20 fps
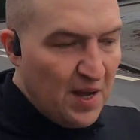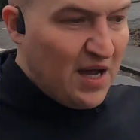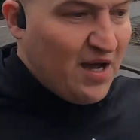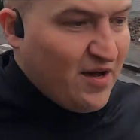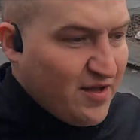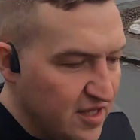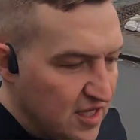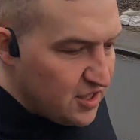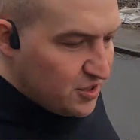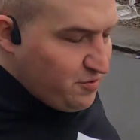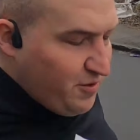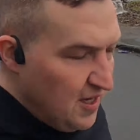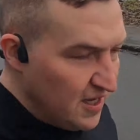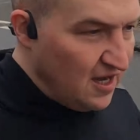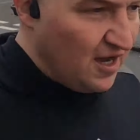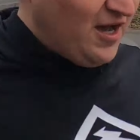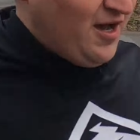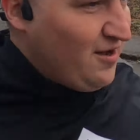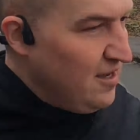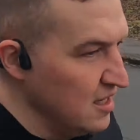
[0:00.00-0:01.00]
better this
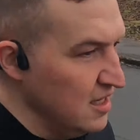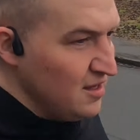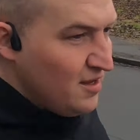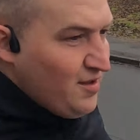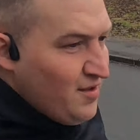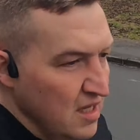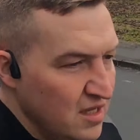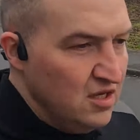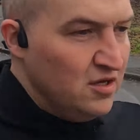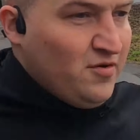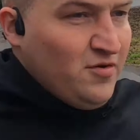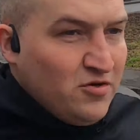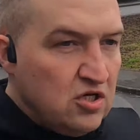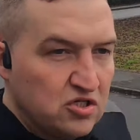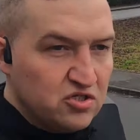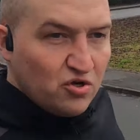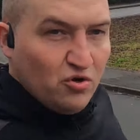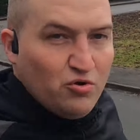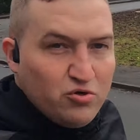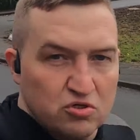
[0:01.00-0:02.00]
week.
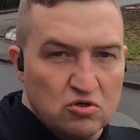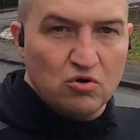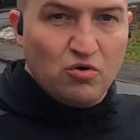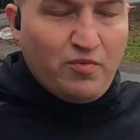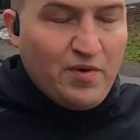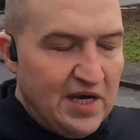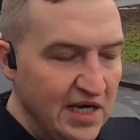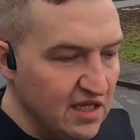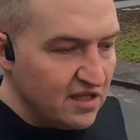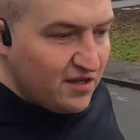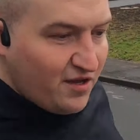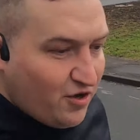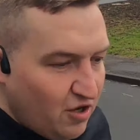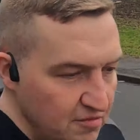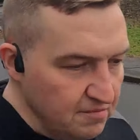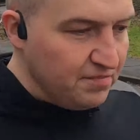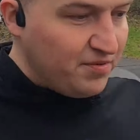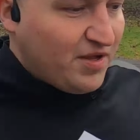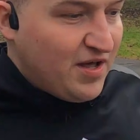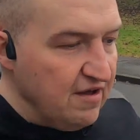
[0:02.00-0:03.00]
So, so weird. I
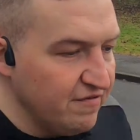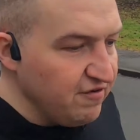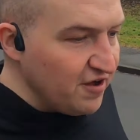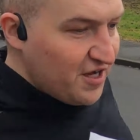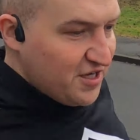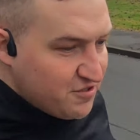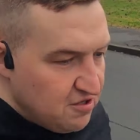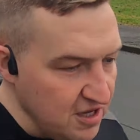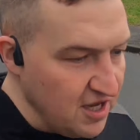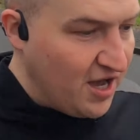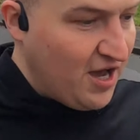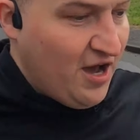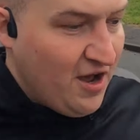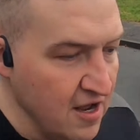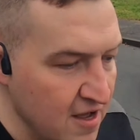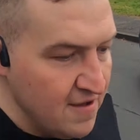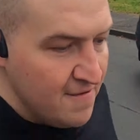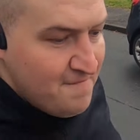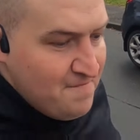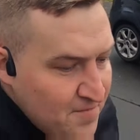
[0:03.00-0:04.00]
couldn't believe last week
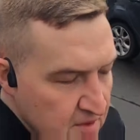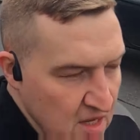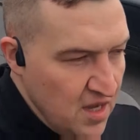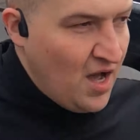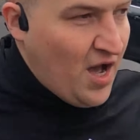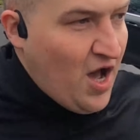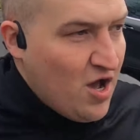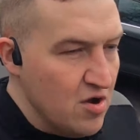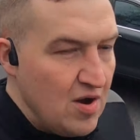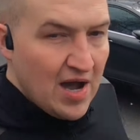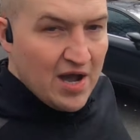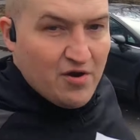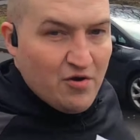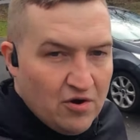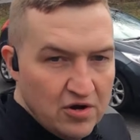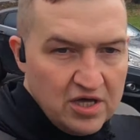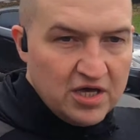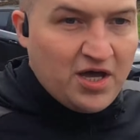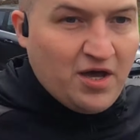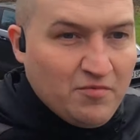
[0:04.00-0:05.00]
how
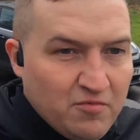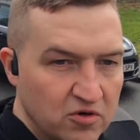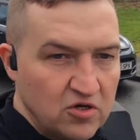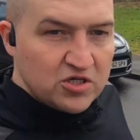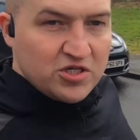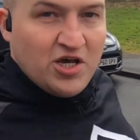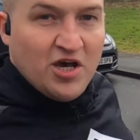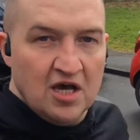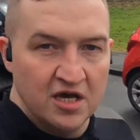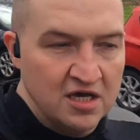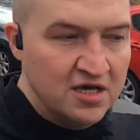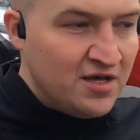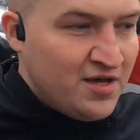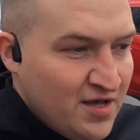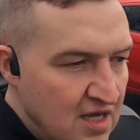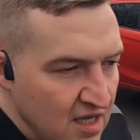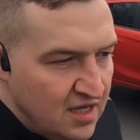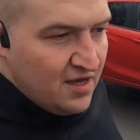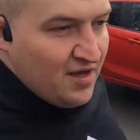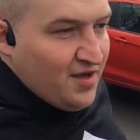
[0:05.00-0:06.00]
ironic it was
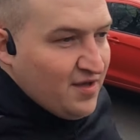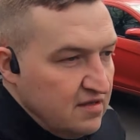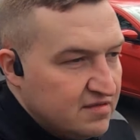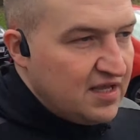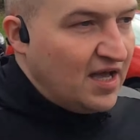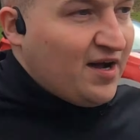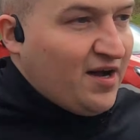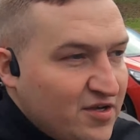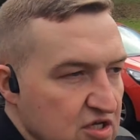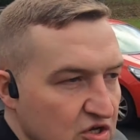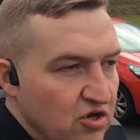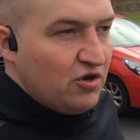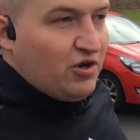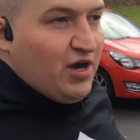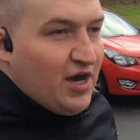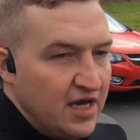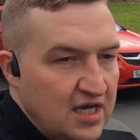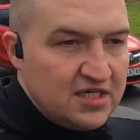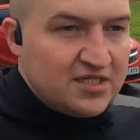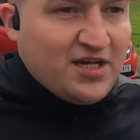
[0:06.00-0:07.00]
telling you
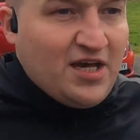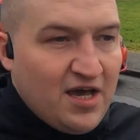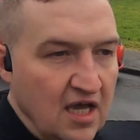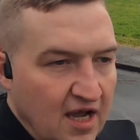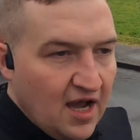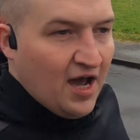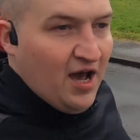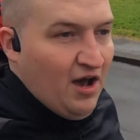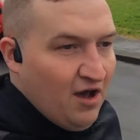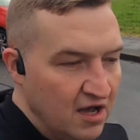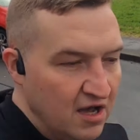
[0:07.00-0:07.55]
guys like